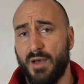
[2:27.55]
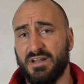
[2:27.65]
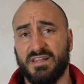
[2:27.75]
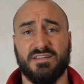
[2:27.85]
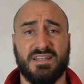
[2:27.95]
I
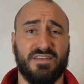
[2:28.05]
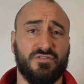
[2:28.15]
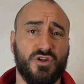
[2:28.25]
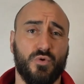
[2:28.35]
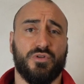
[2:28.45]
mean, at the end of the day, if
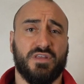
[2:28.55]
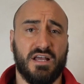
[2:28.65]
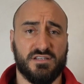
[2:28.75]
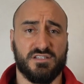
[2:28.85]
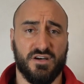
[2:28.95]
you know what the
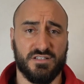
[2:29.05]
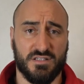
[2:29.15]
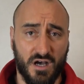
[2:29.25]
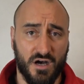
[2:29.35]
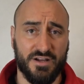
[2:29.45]

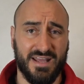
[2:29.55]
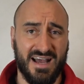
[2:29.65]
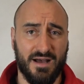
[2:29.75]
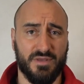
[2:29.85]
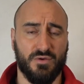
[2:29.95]
exercises are and you're
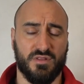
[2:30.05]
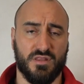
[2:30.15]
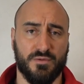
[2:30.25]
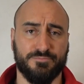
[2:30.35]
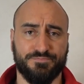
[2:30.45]
happy with
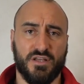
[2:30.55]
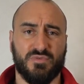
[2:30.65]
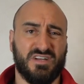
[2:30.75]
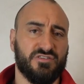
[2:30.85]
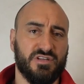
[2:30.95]
them, you
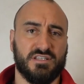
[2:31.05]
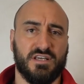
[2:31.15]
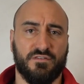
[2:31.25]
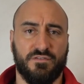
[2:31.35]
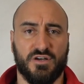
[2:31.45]
don't necessarily need to
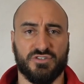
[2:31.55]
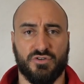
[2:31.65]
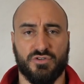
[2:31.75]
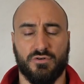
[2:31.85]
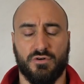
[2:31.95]
save the files
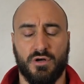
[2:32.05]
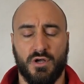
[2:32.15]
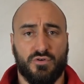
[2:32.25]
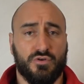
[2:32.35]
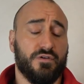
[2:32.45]
on your
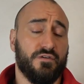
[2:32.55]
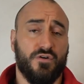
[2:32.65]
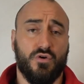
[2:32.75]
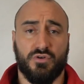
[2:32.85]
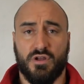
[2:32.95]

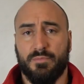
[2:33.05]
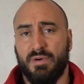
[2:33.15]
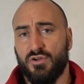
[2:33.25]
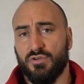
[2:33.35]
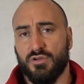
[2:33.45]
phone or your
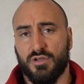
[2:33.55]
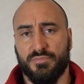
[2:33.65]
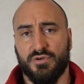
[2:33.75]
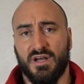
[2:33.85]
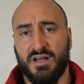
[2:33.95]
iPad or your
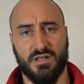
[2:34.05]
computer.